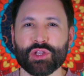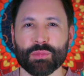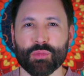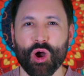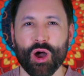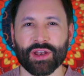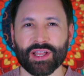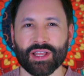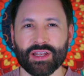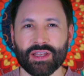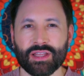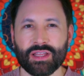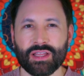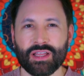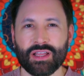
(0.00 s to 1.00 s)
you brought in,
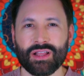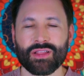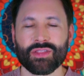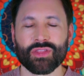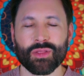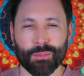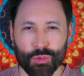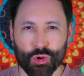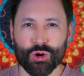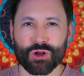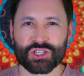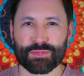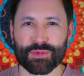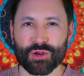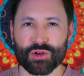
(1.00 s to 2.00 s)
the more
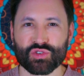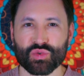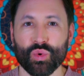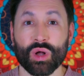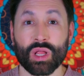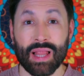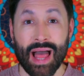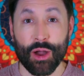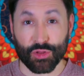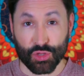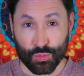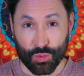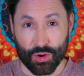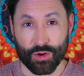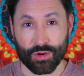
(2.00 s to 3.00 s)
spiritual clout
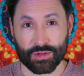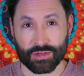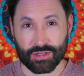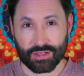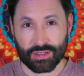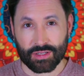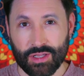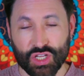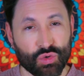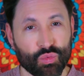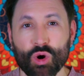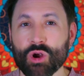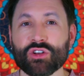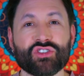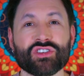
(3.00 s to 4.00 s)
you earned. You
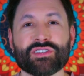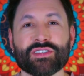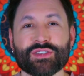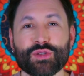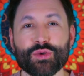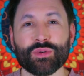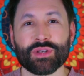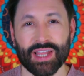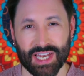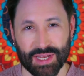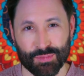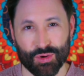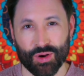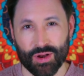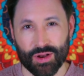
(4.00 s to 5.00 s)
weren't just a student
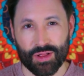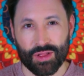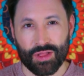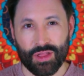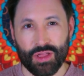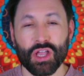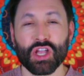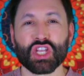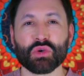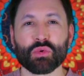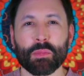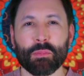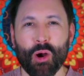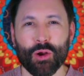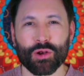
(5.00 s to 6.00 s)
anymore. You were
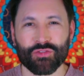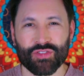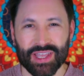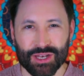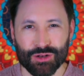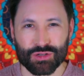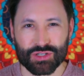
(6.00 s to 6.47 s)
part of the inner